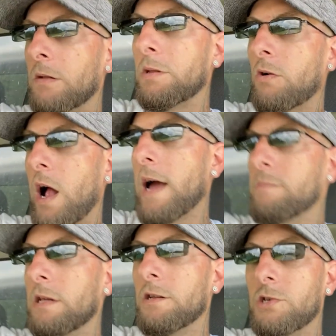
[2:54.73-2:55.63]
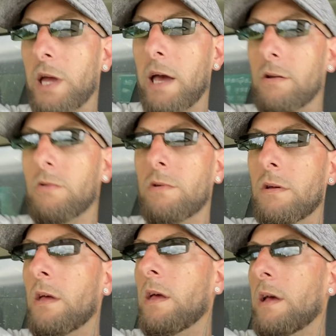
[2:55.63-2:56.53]
subscribe to the channel,
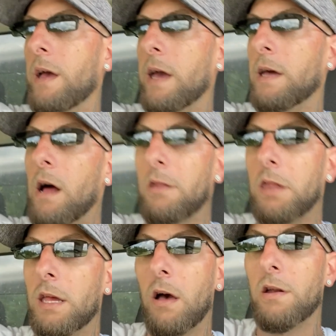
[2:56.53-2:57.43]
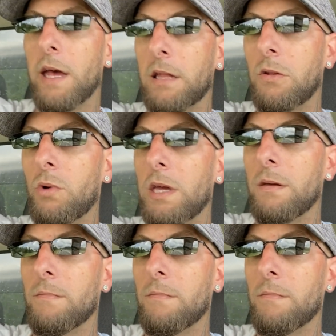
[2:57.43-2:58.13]
and I'll see y'all next week.